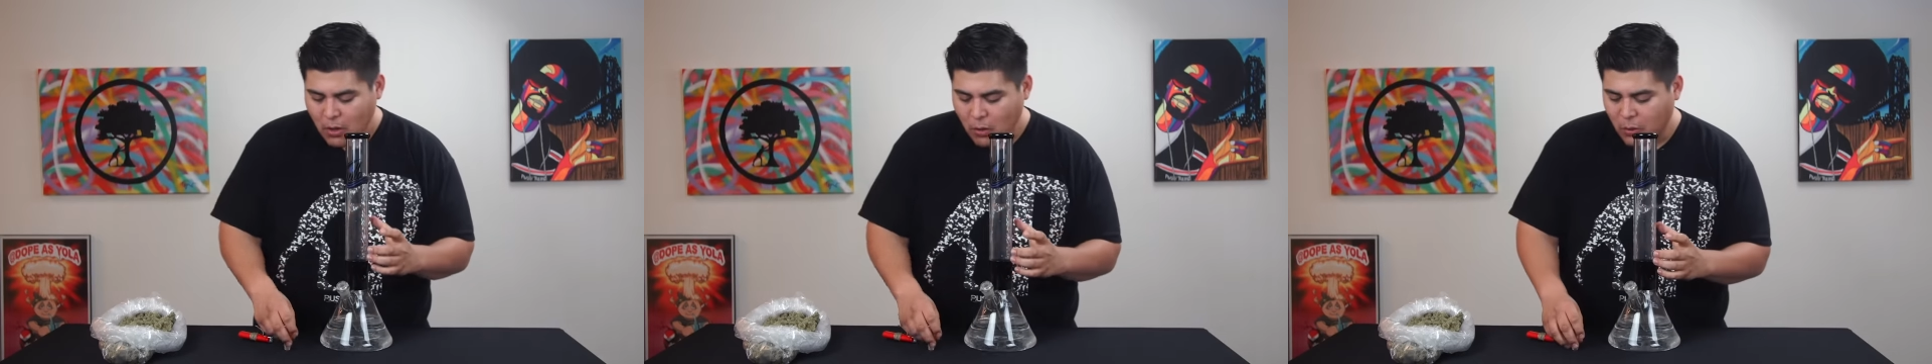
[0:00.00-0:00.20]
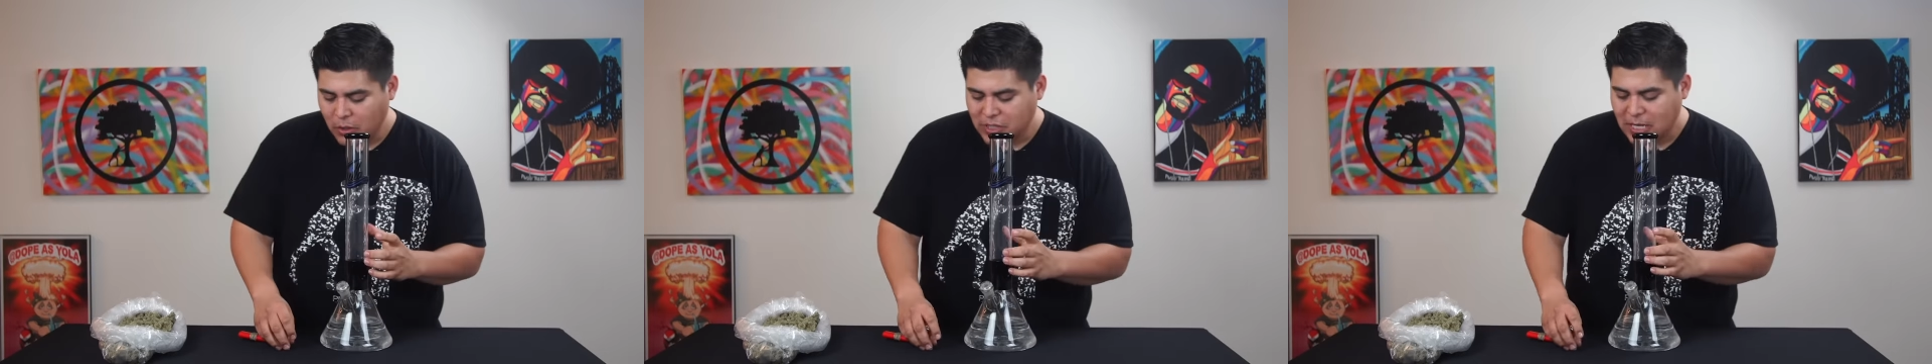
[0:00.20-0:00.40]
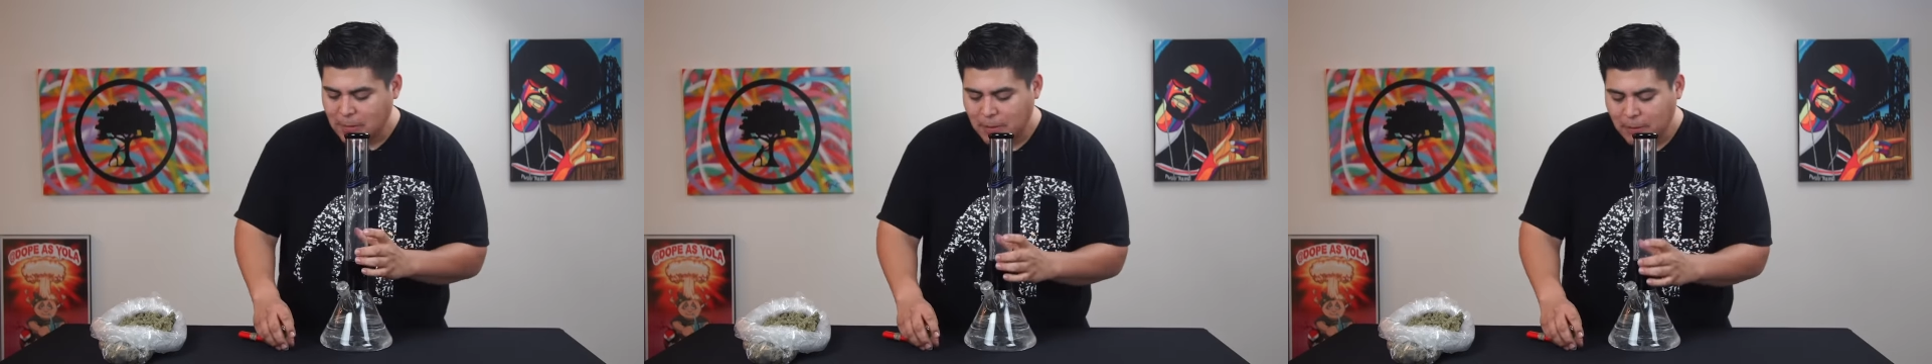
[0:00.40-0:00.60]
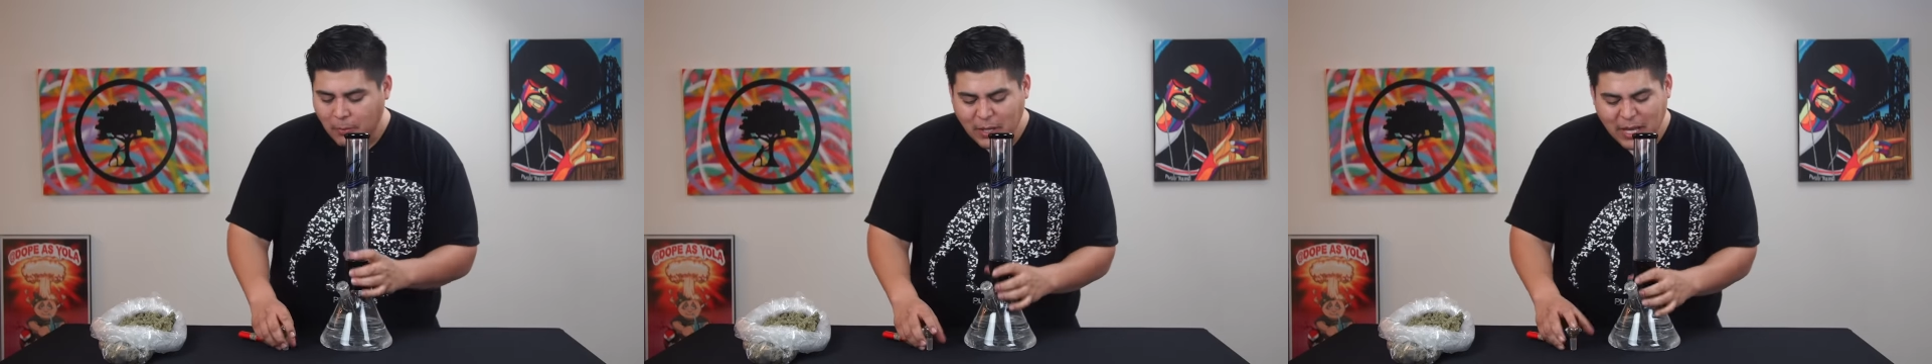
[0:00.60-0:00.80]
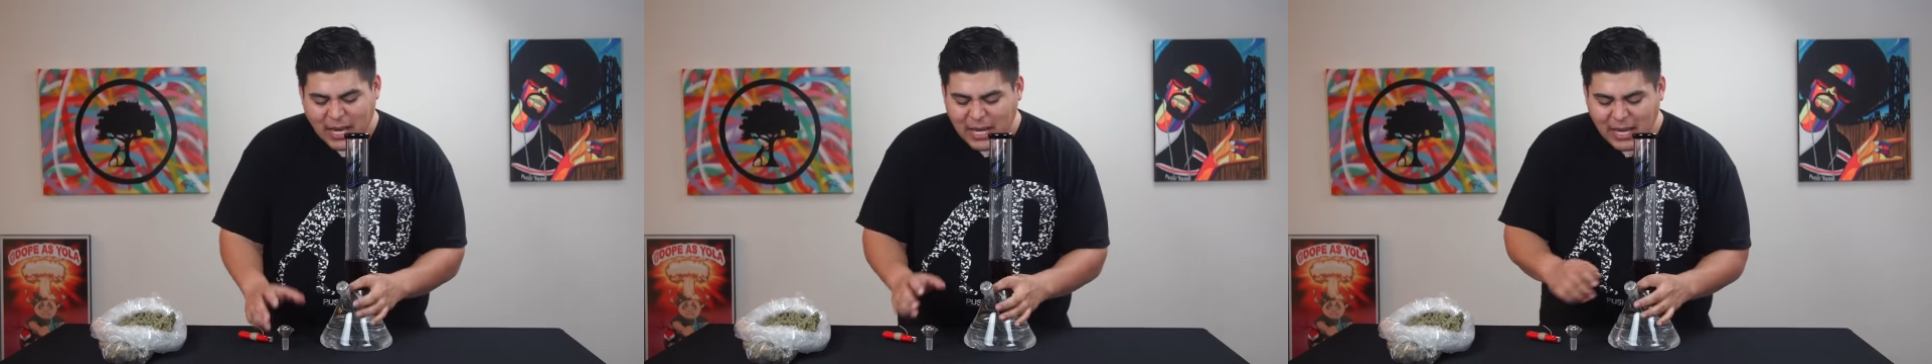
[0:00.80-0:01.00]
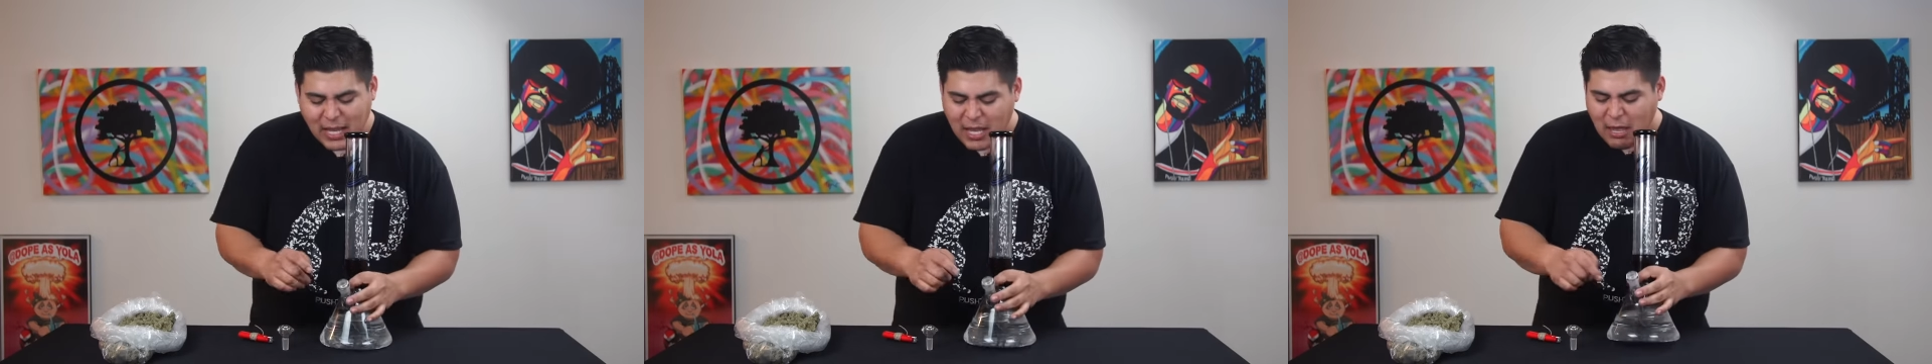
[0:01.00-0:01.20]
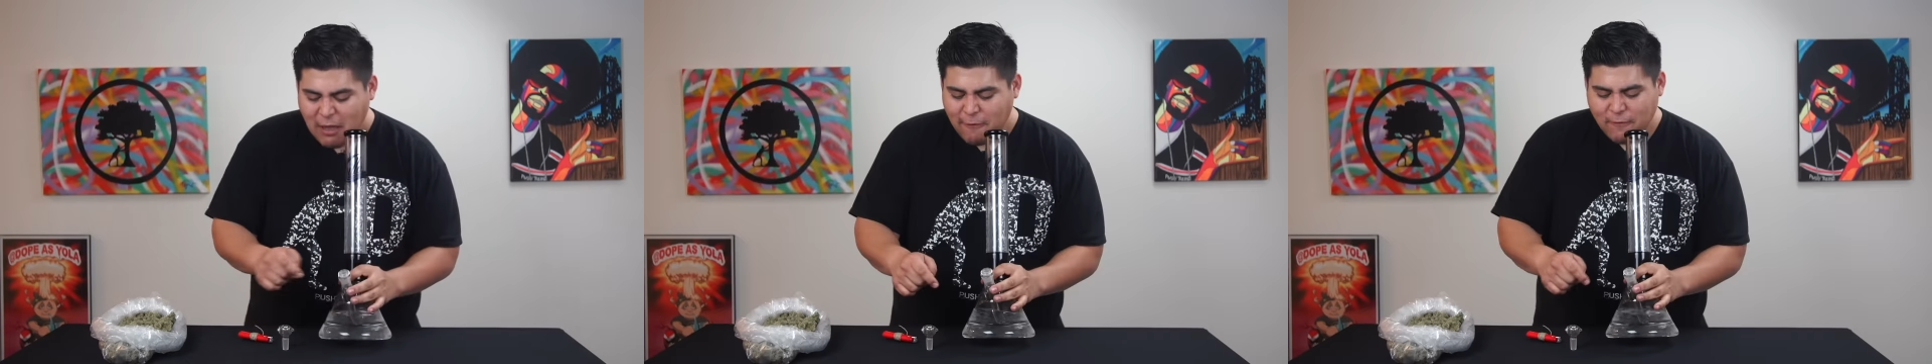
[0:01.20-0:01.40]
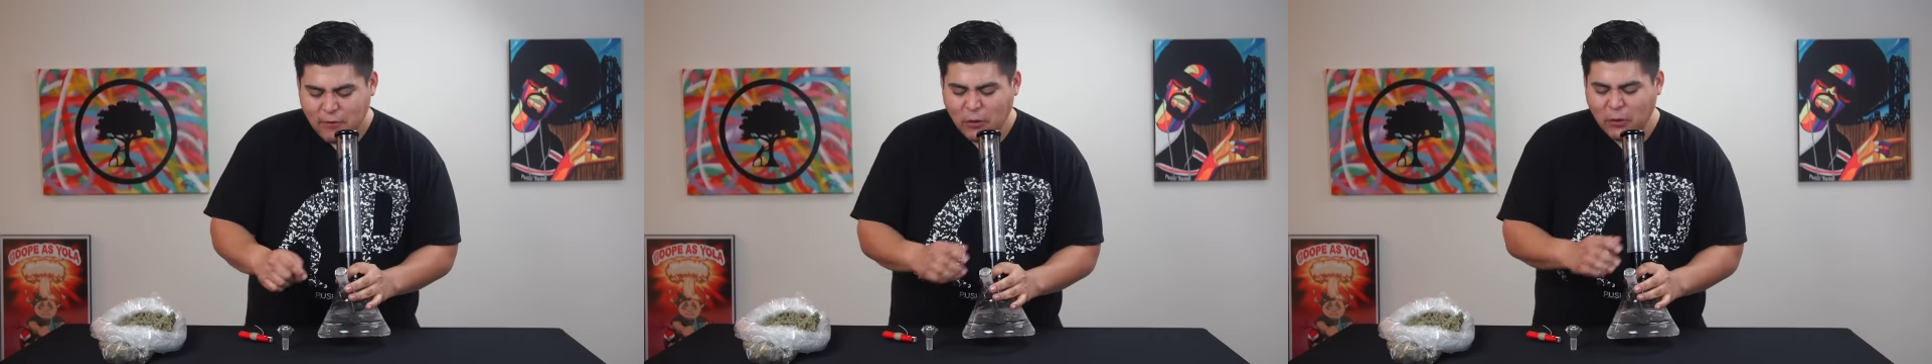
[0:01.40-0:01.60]
Or you see people hit it,
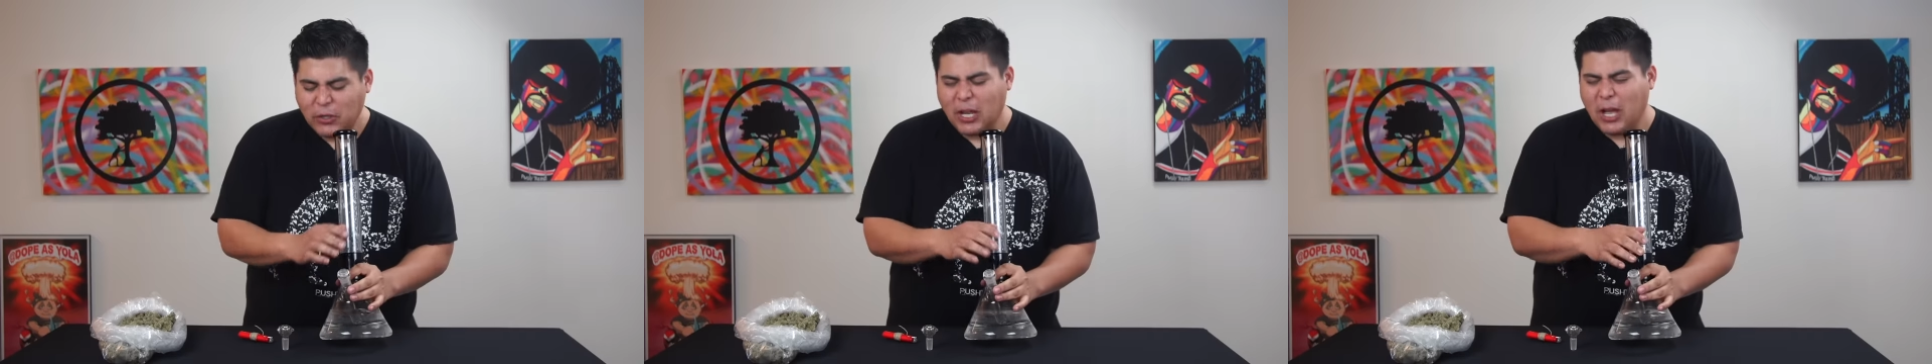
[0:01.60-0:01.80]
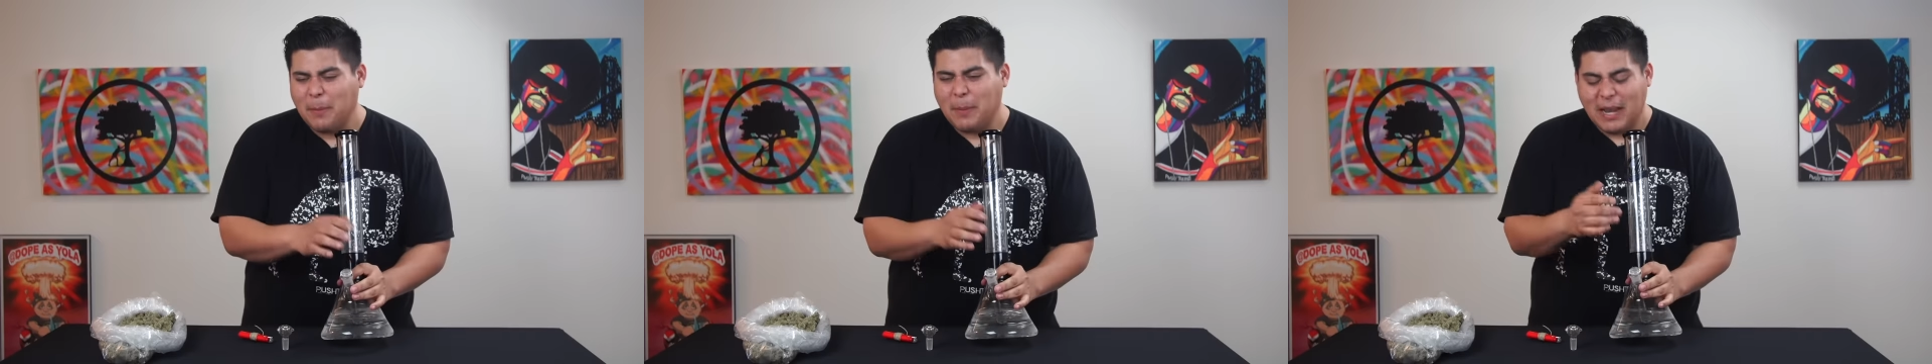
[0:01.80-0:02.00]
filled up,